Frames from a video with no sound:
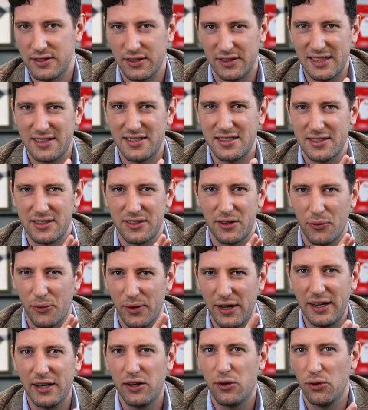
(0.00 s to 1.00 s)
So this is
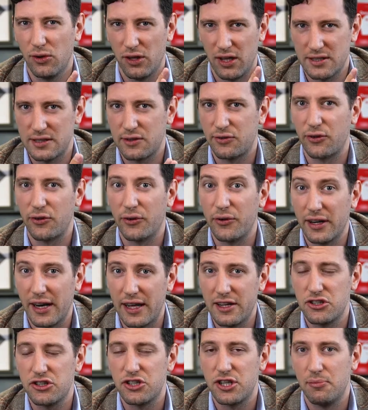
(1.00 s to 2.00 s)
really cool also for
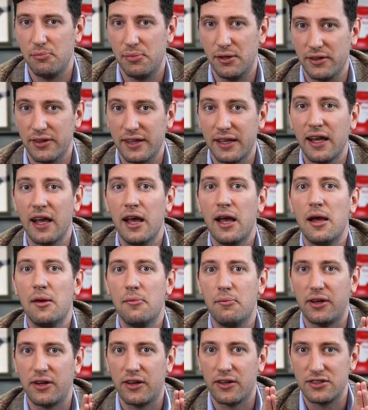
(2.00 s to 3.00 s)
relationship building
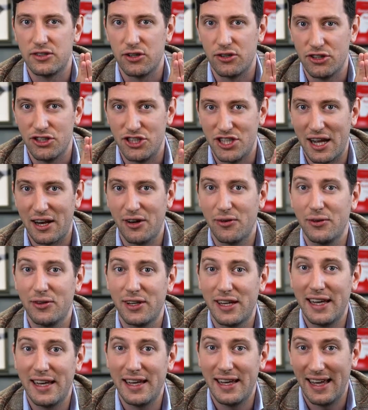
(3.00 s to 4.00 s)
because you're
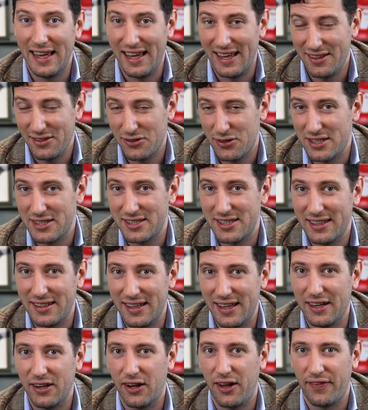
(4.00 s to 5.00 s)
genuinely interested
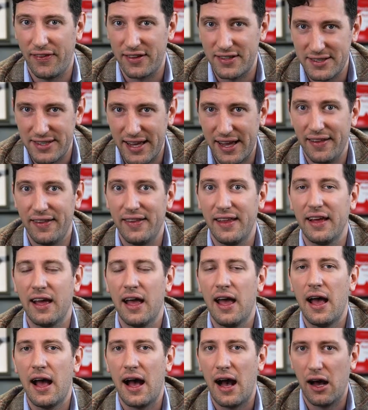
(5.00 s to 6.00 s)
in understanding
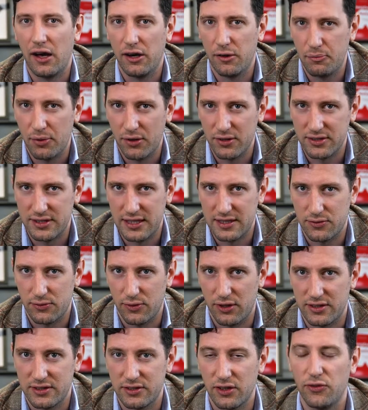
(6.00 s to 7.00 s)
how the process
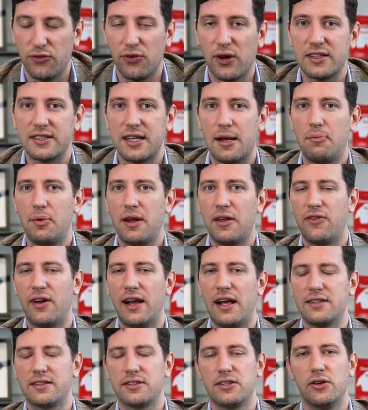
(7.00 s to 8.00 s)
works. So for example, if I
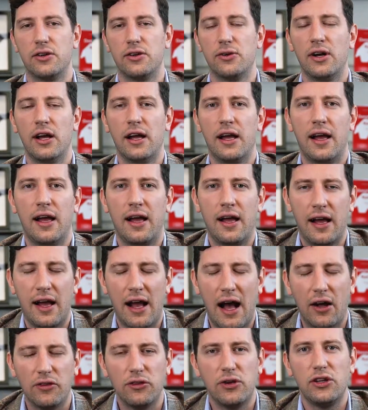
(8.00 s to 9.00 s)
ask you,
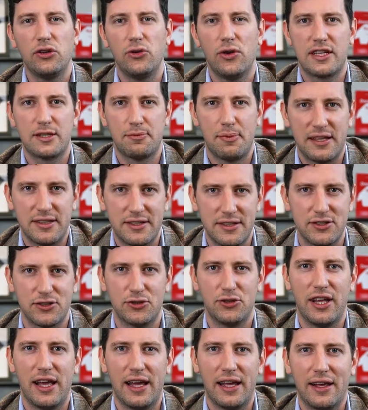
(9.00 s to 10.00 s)
how do you do expenses
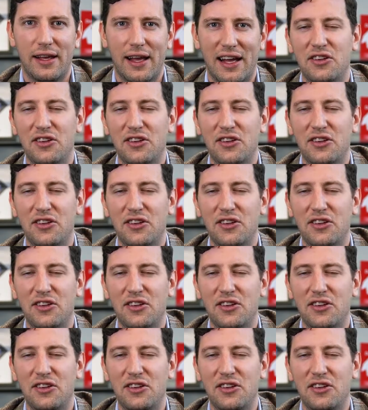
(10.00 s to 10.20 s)
today?